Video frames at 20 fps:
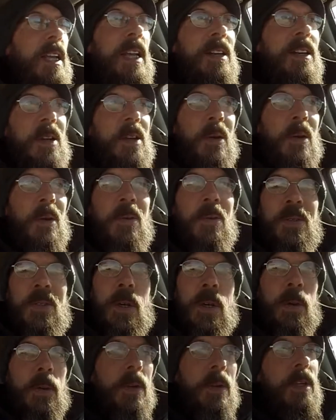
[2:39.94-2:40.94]
and don't
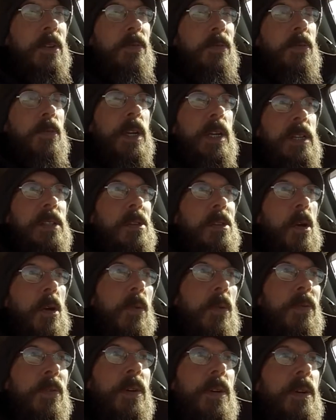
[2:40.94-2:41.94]
totally freeze
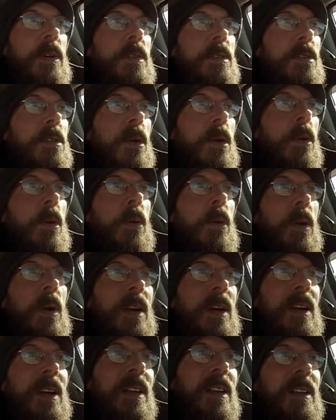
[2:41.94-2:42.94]
over, so
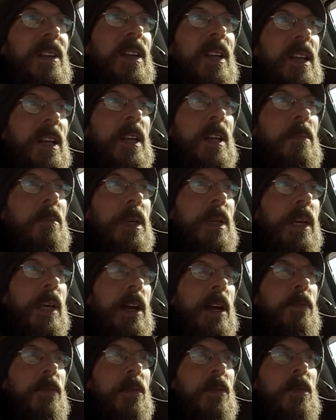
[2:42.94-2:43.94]
be
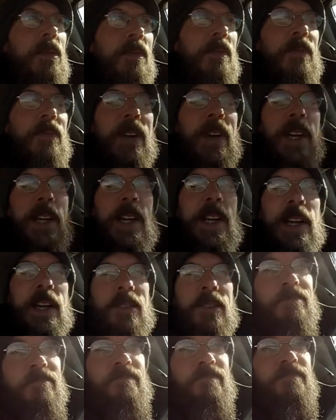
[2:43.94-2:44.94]
careful, find
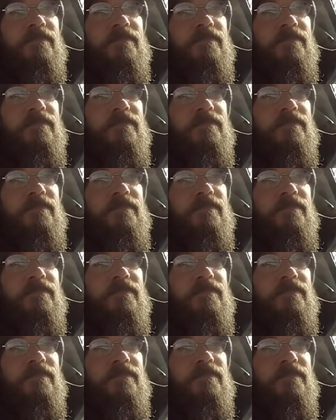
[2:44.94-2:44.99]
out.